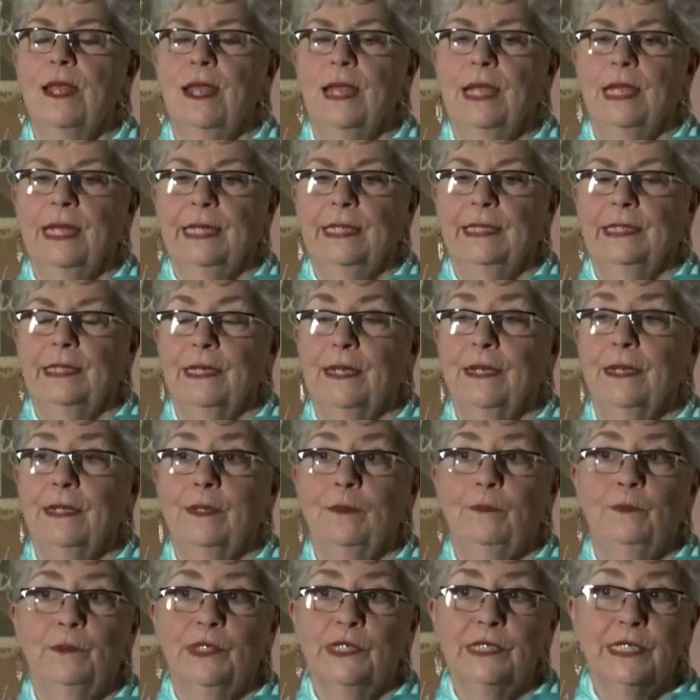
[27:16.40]
And
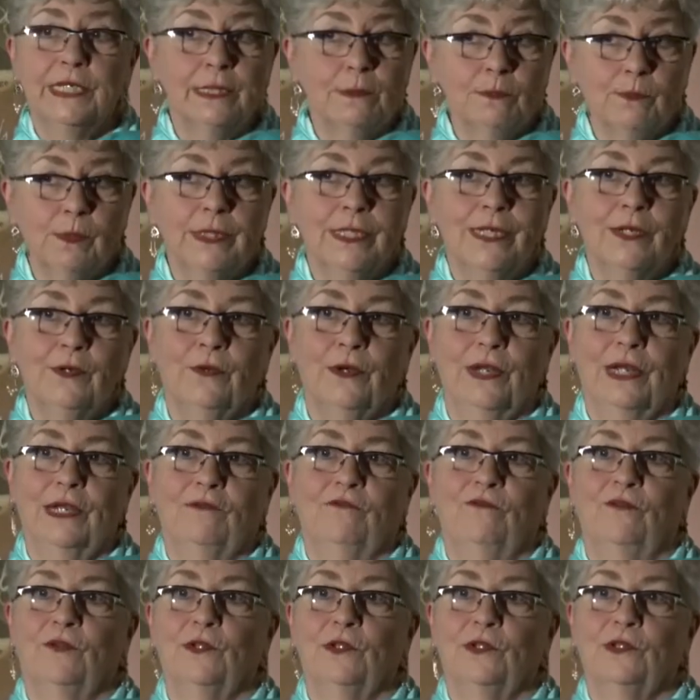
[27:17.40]
I'm deeply
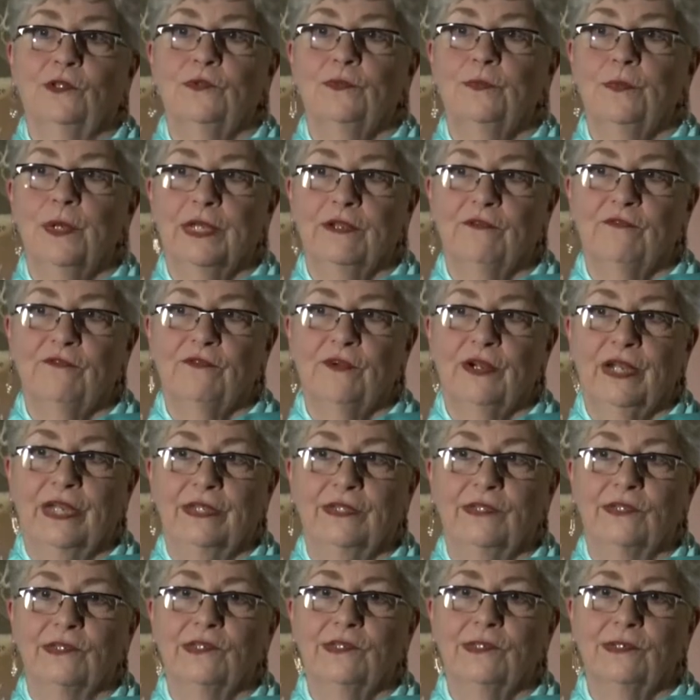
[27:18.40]
grateful to my
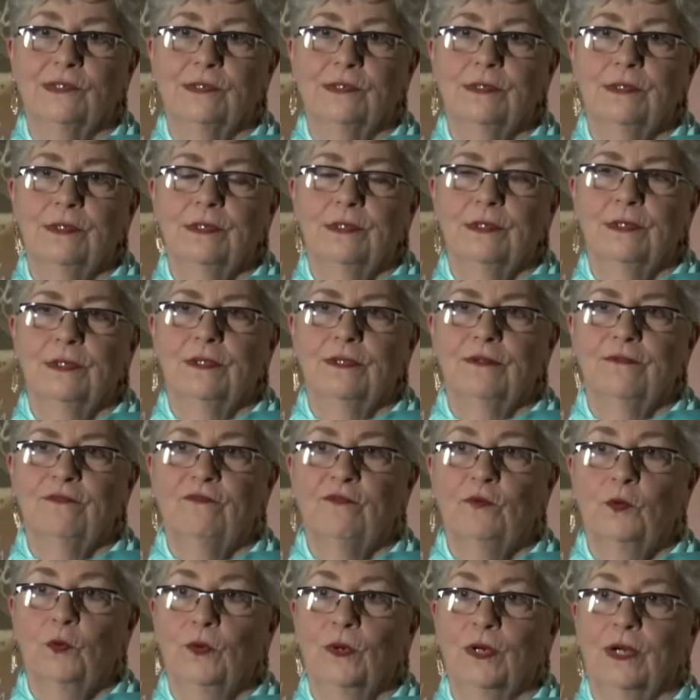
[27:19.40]
friends
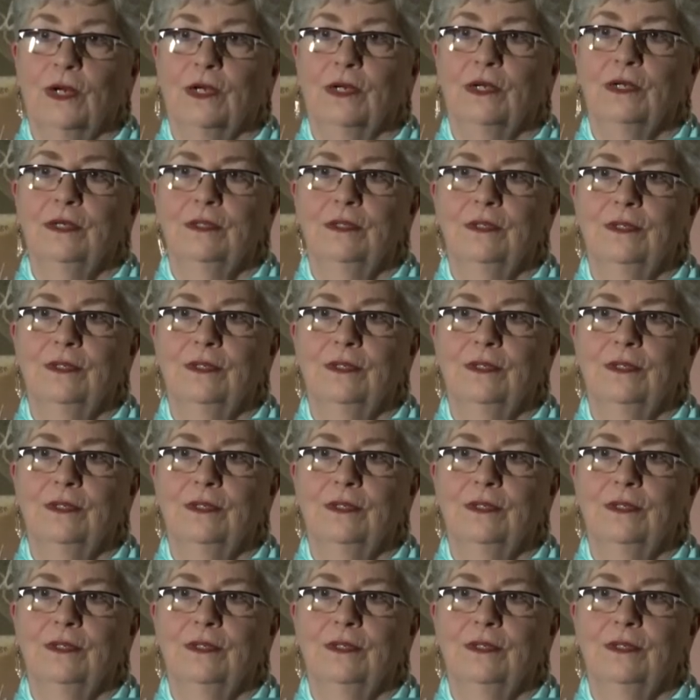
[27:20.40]
for